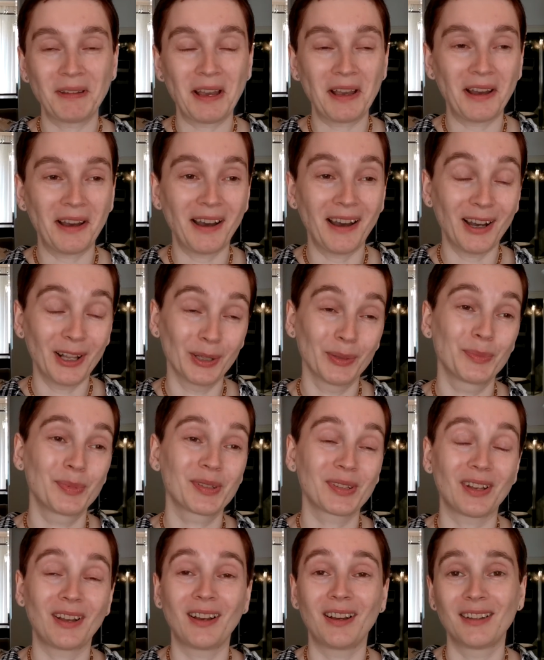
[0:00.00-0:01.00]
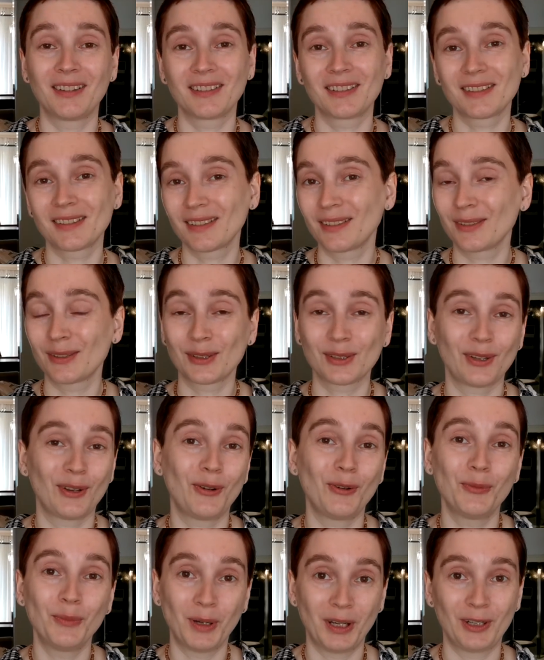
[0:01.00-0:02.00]
helps us
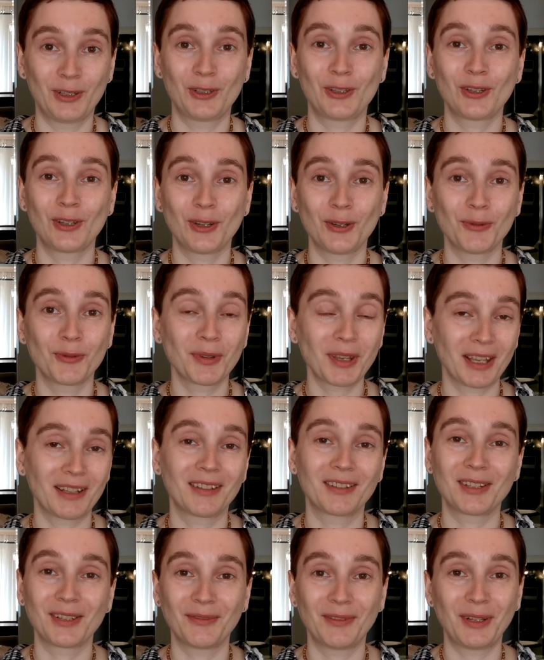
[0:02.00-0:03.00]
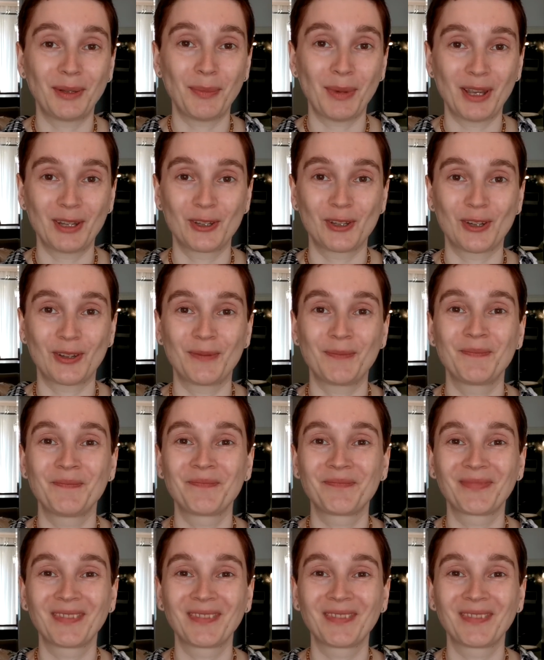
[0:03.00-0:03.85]
so much, you cannot even imagine.